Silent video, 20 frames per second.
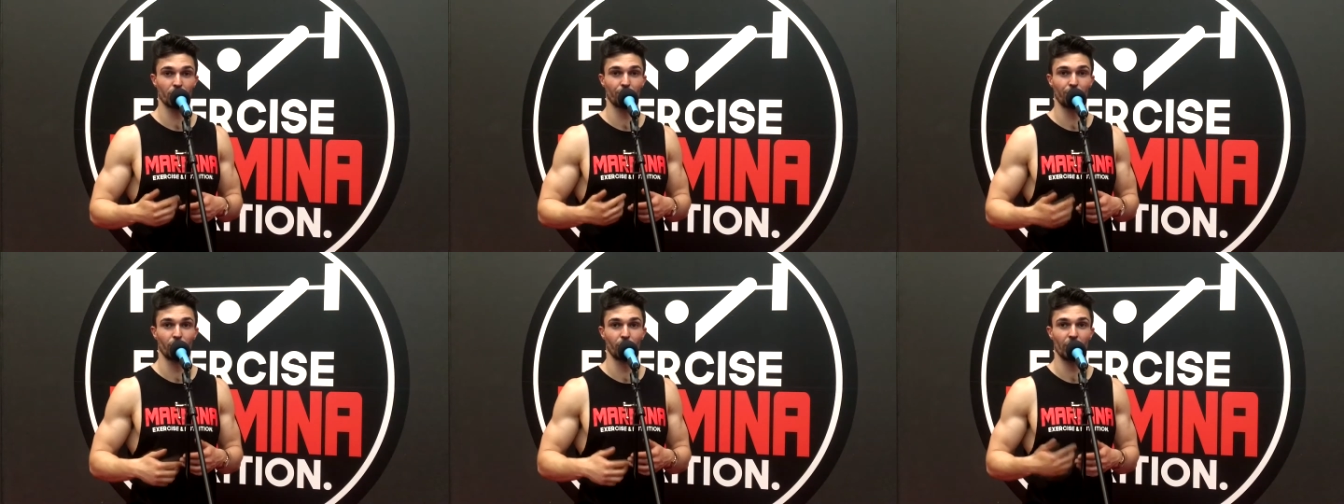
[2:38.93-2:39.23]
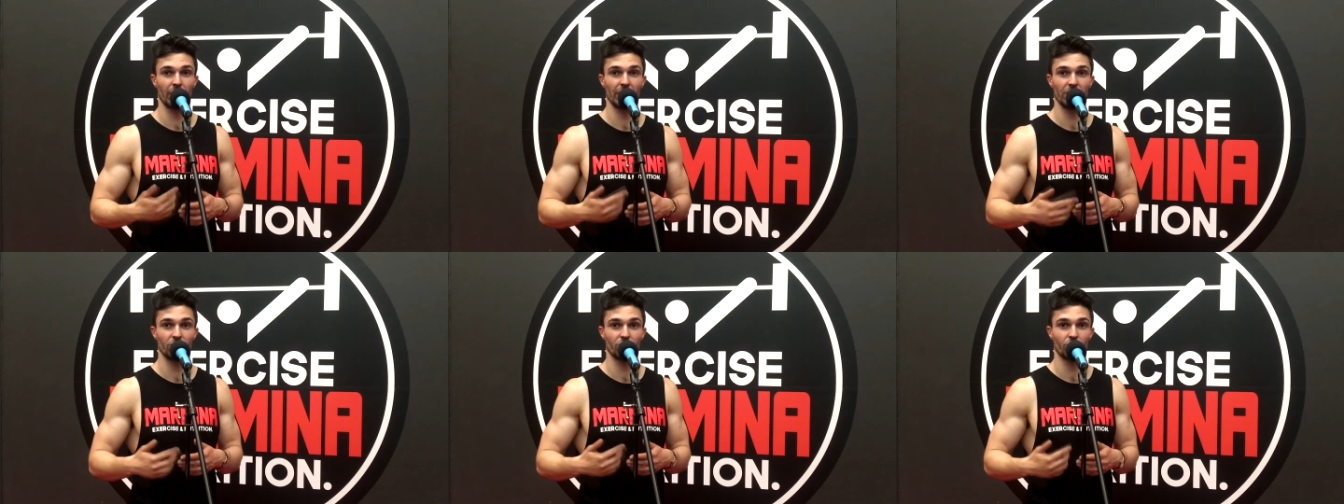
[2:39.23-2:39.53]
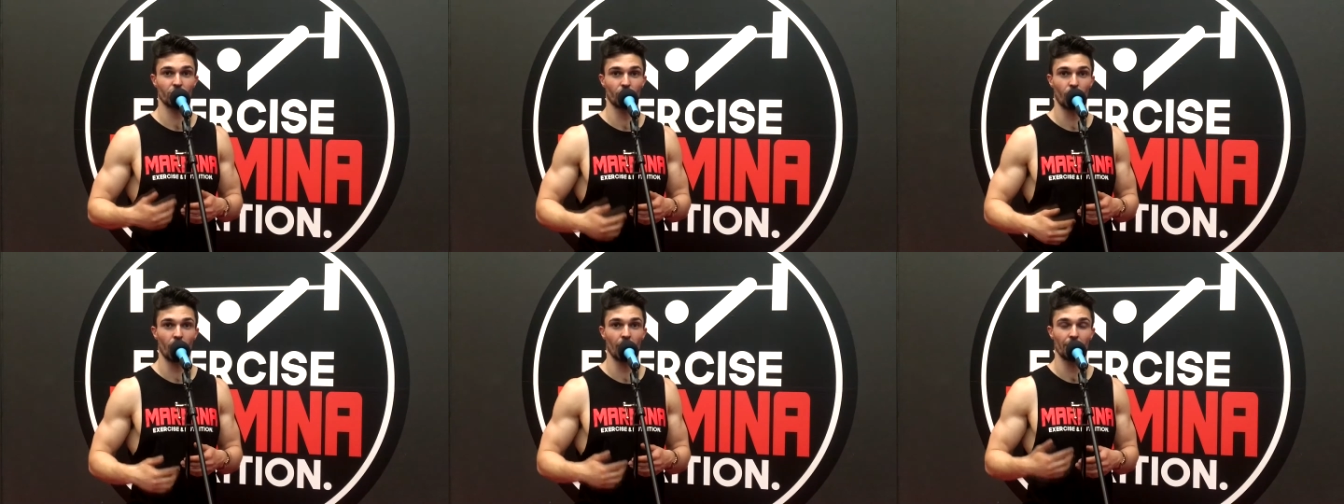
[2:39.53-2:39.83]
pull, hinge,
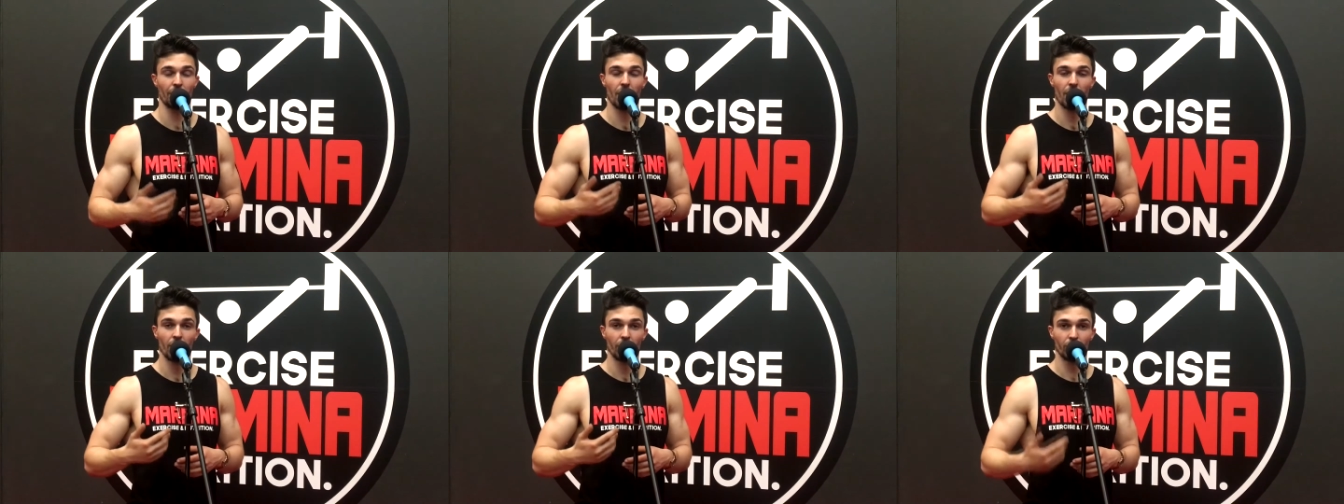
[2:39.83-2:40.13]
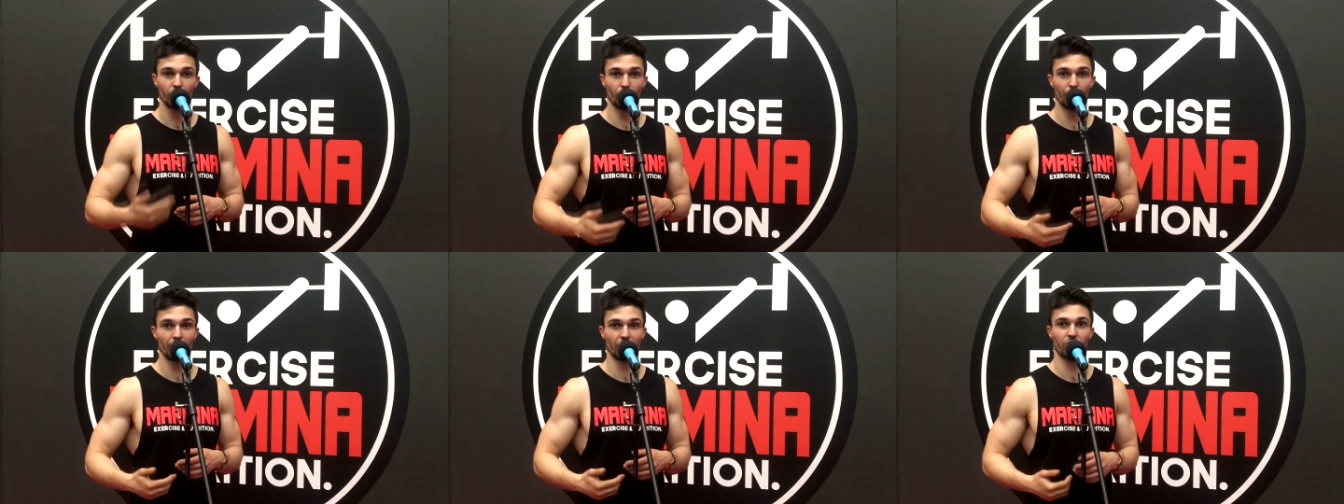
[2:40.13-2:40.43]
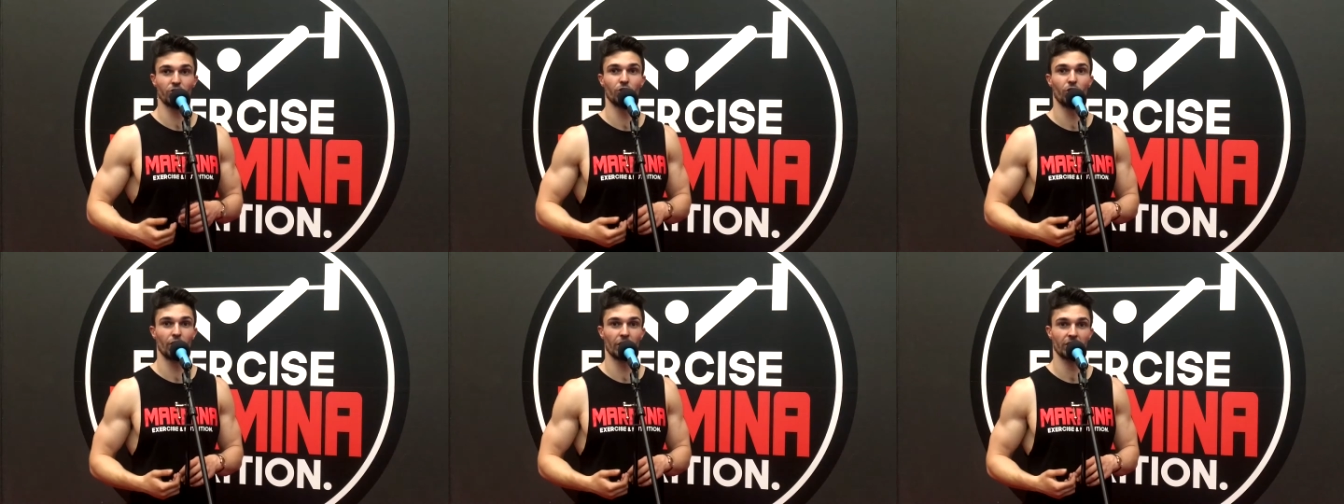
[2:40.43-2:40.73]
squat, do a bunch of
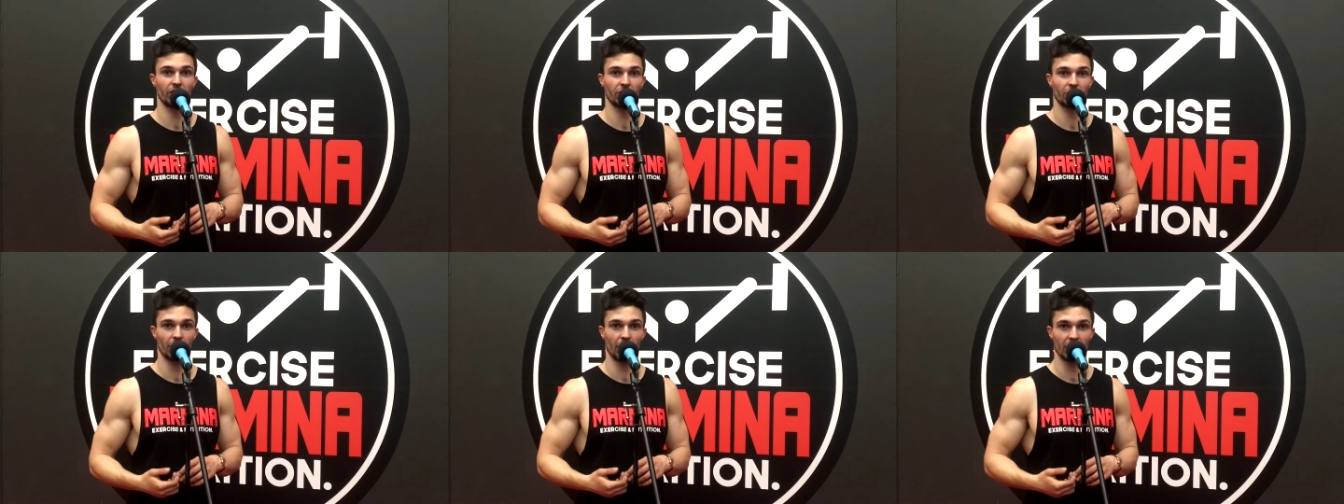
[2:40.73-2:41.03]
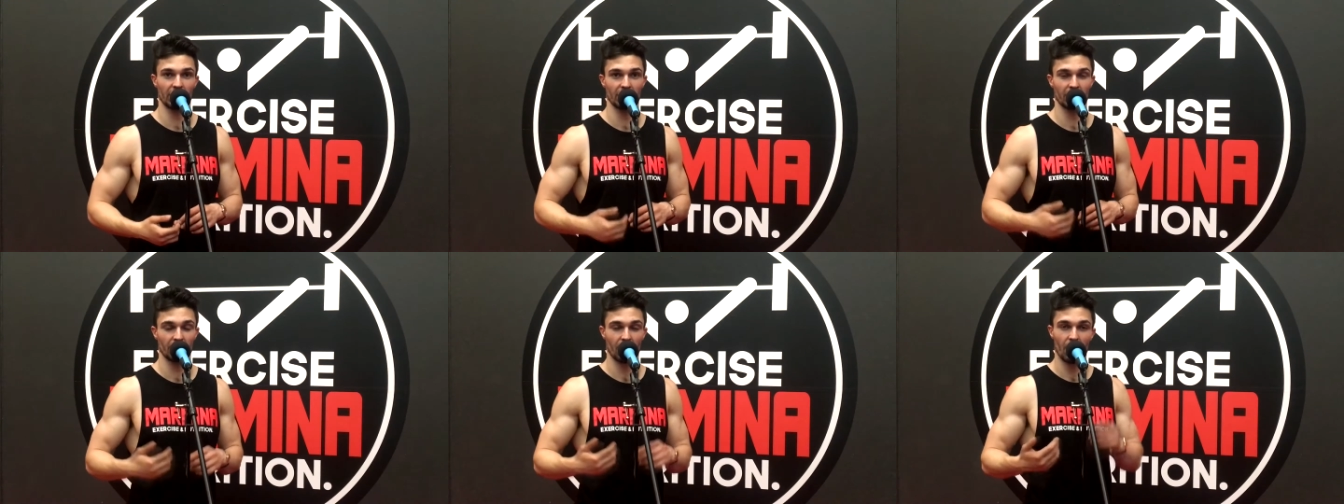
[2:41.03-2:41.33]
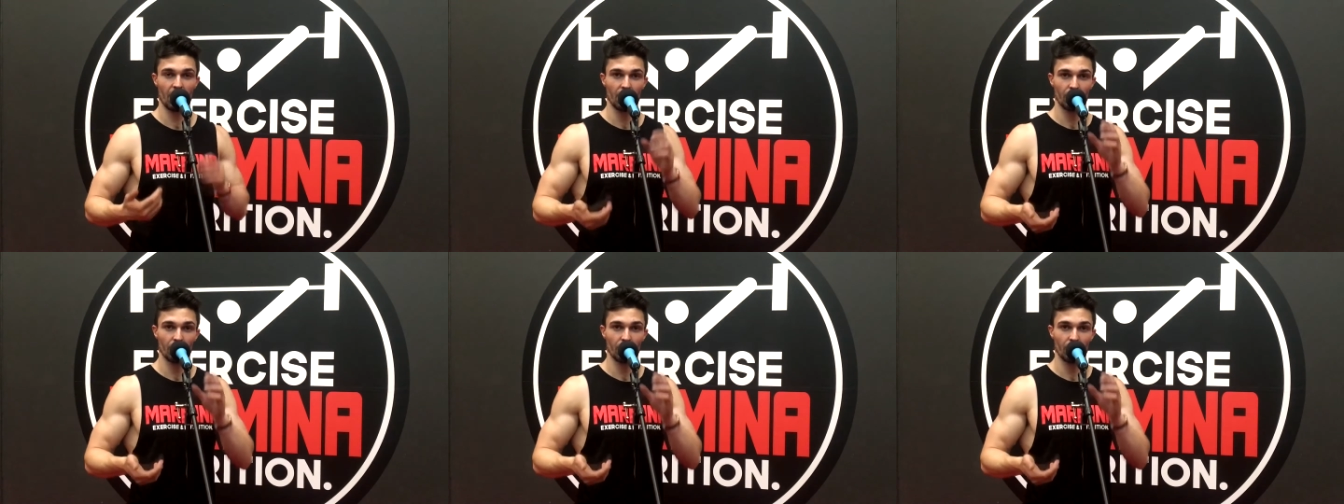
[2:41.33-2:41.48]
core exercises,